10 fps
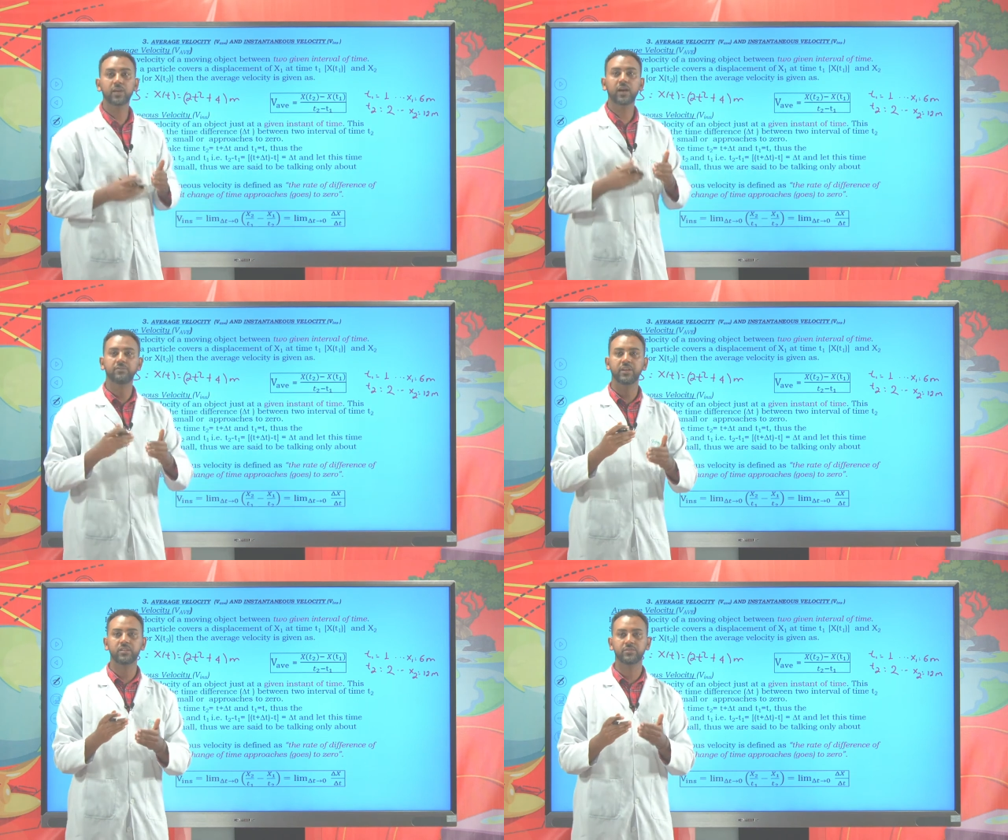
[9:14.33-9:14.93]
the
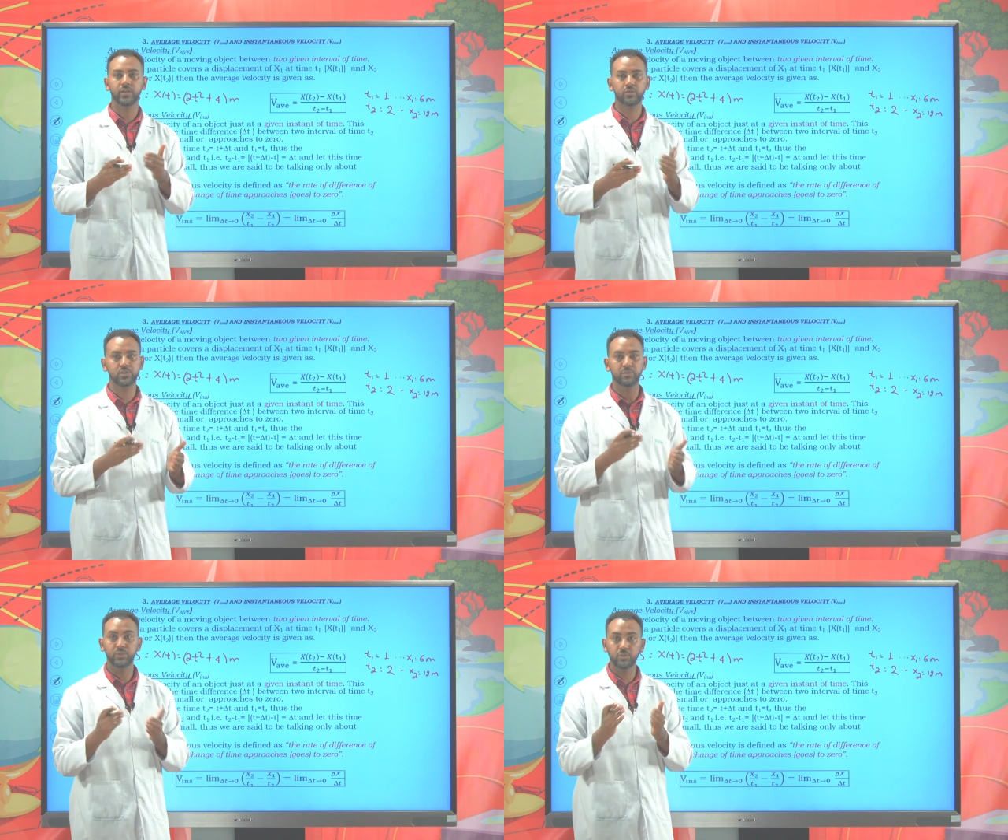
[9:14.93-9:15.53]
average
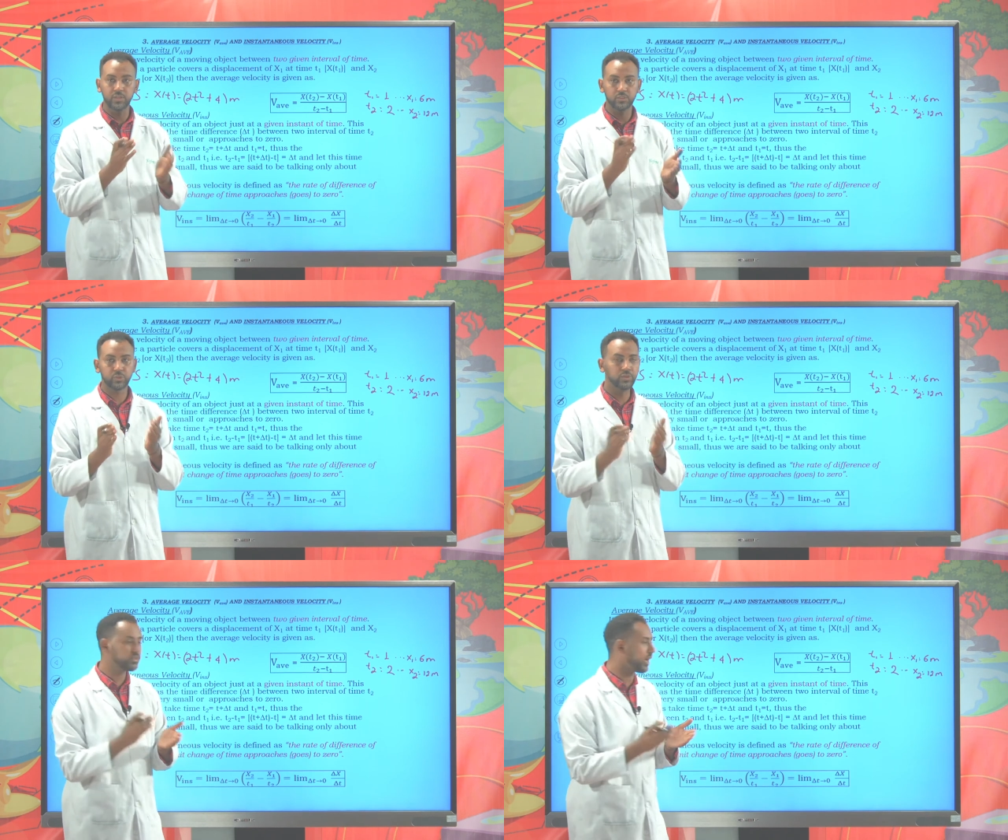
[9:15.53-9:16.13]
velocity between the
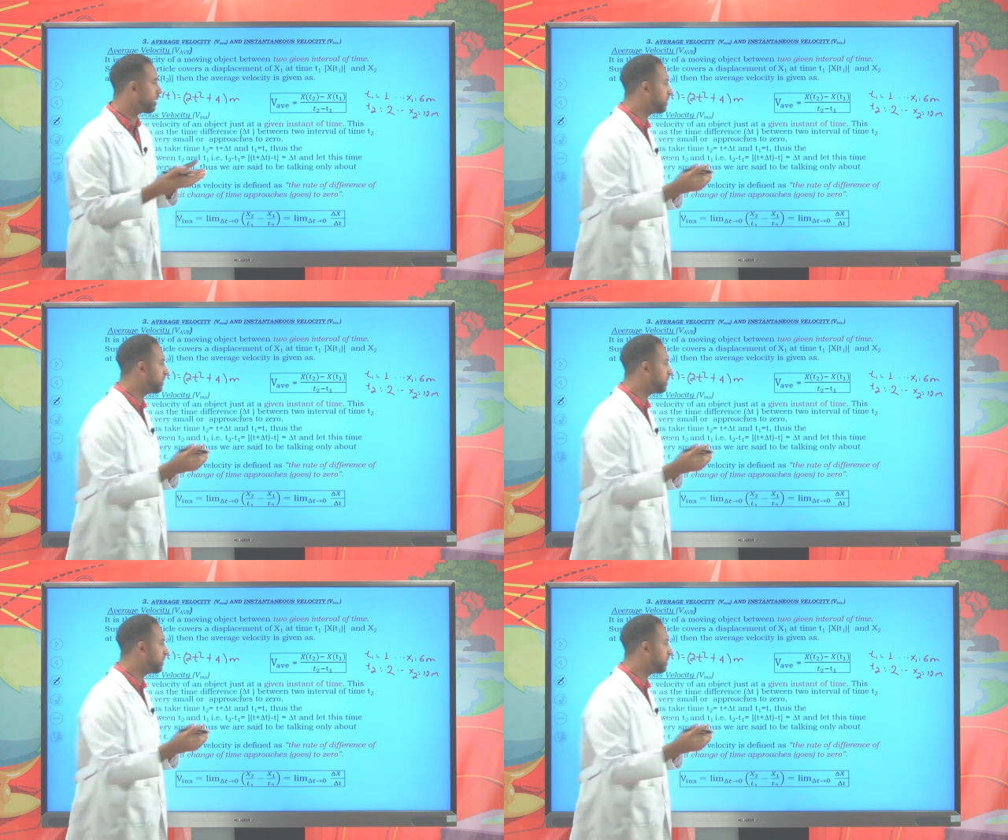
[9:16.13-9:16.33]
two time